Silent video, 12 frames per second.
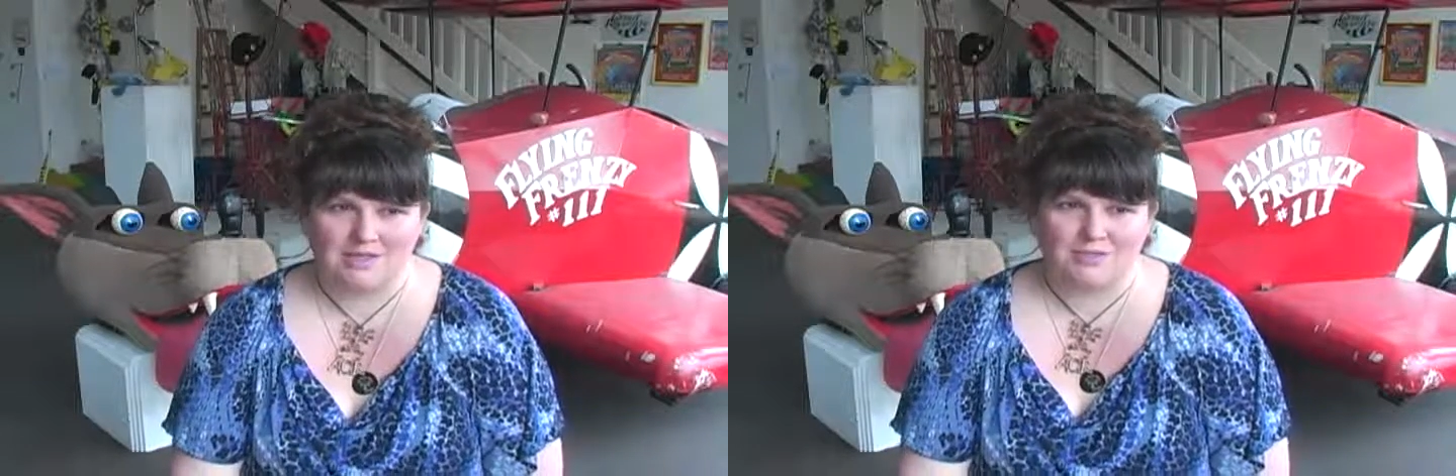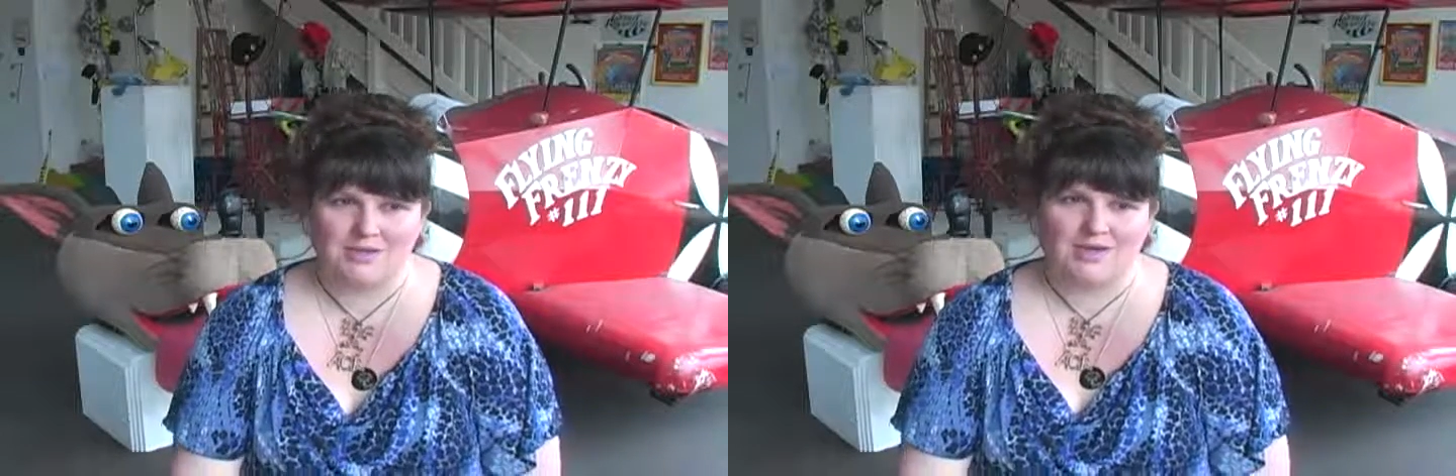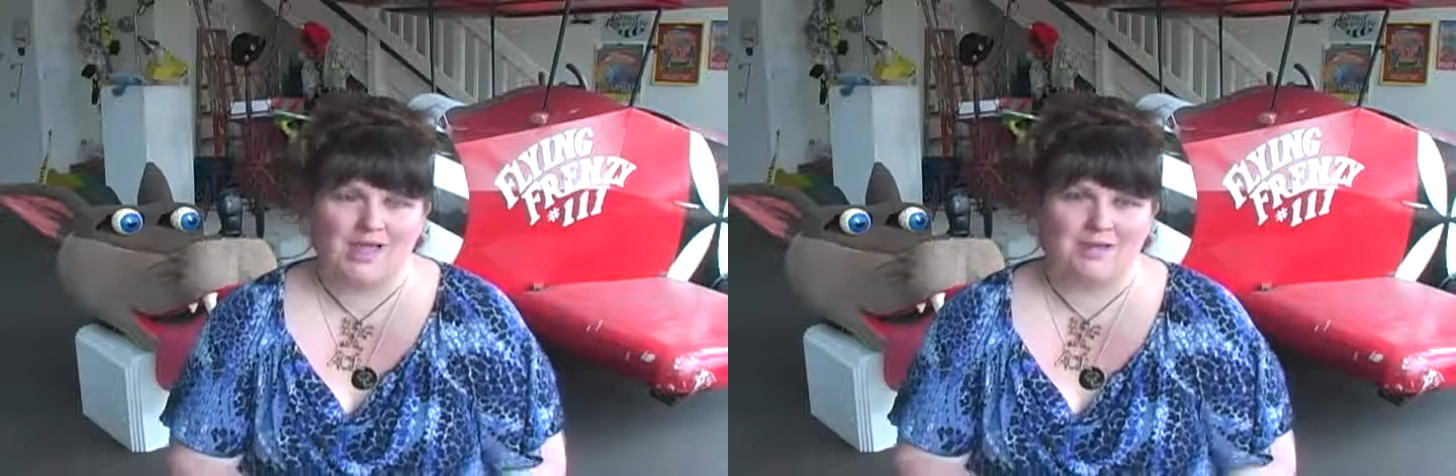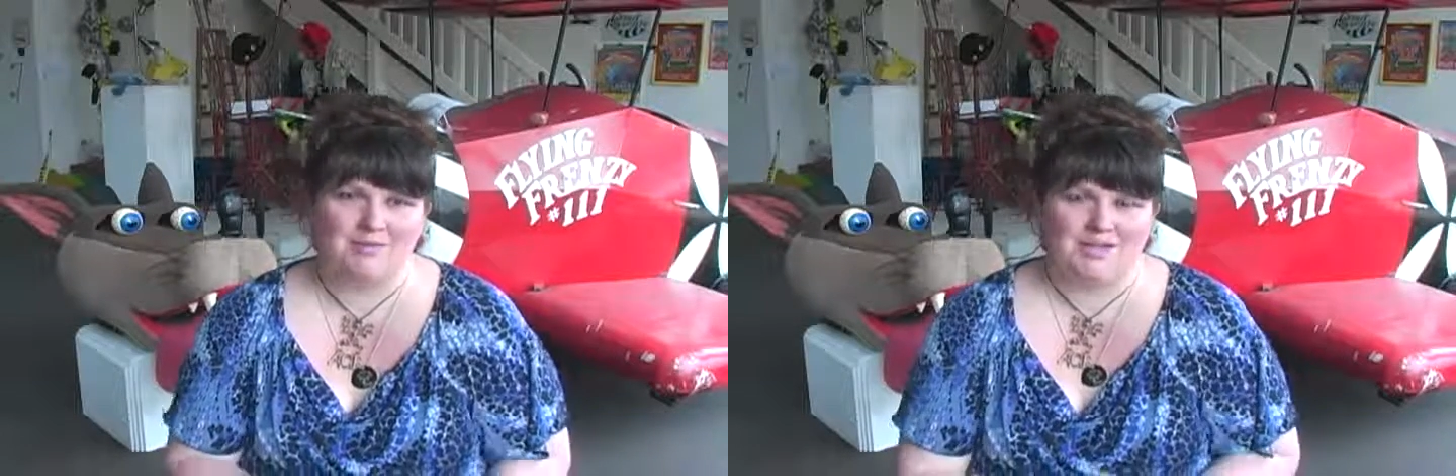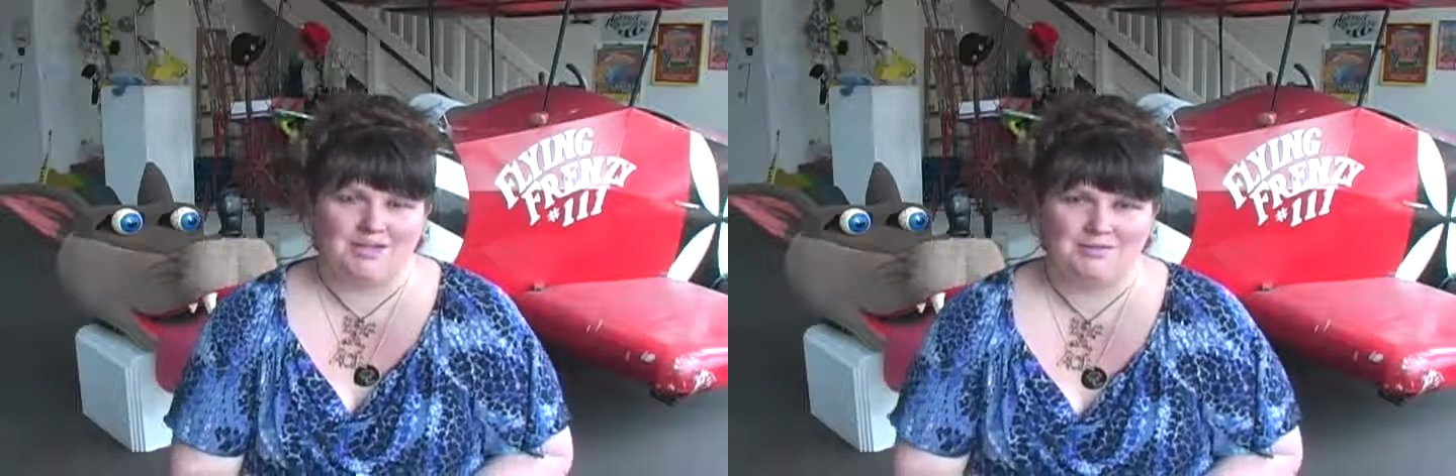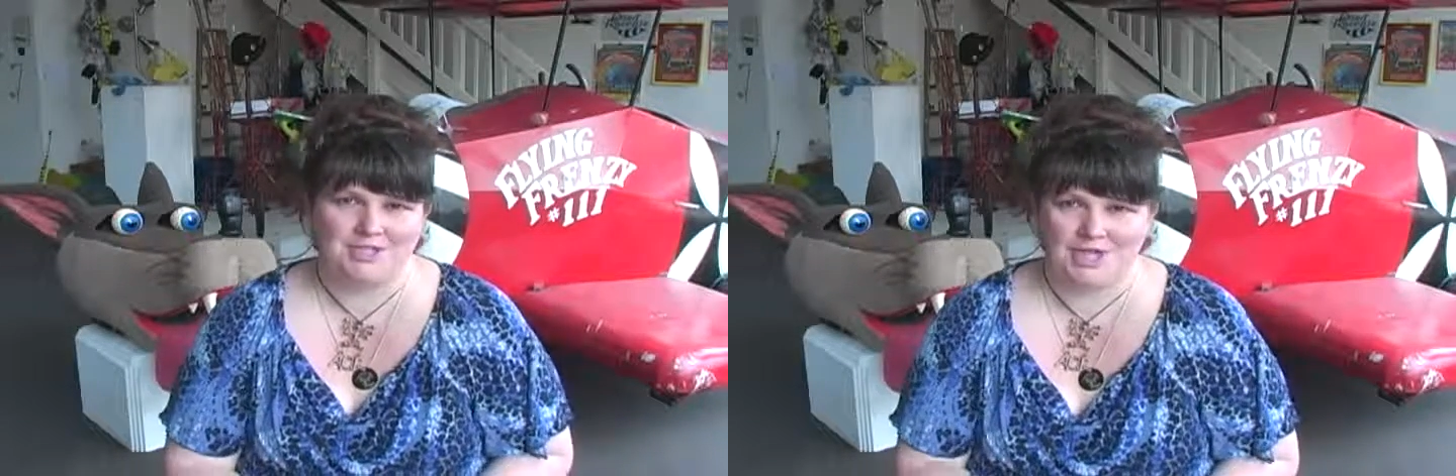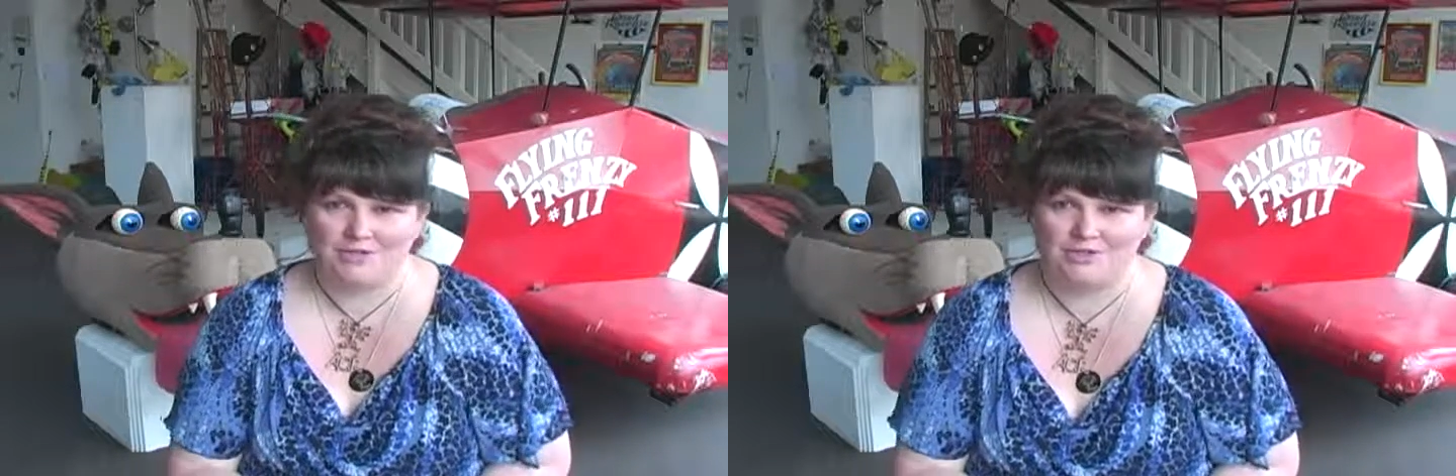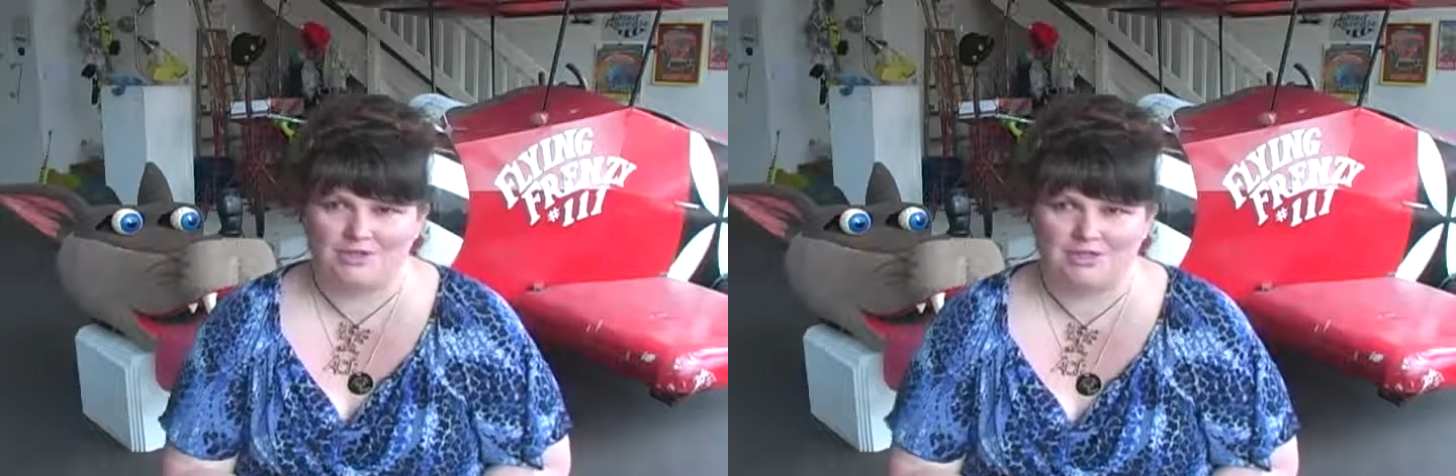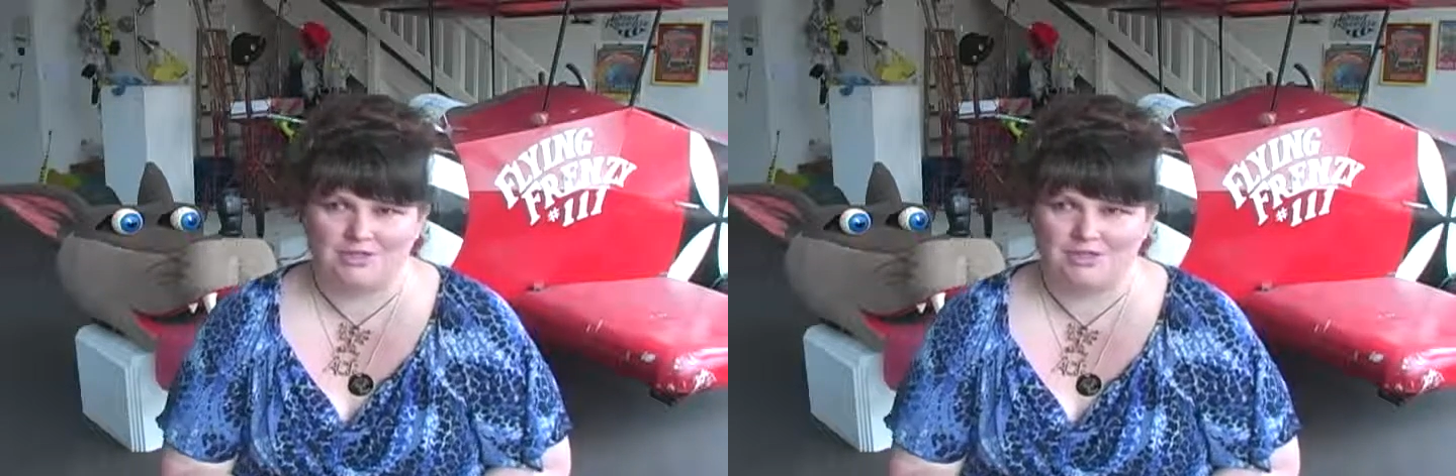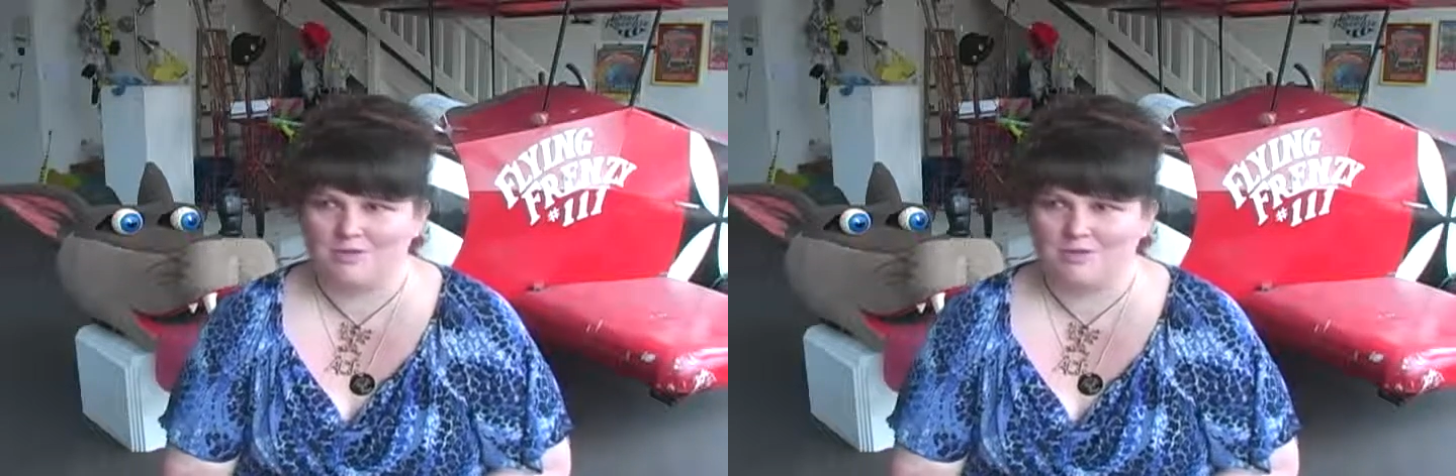Queen Emma the Enchantress,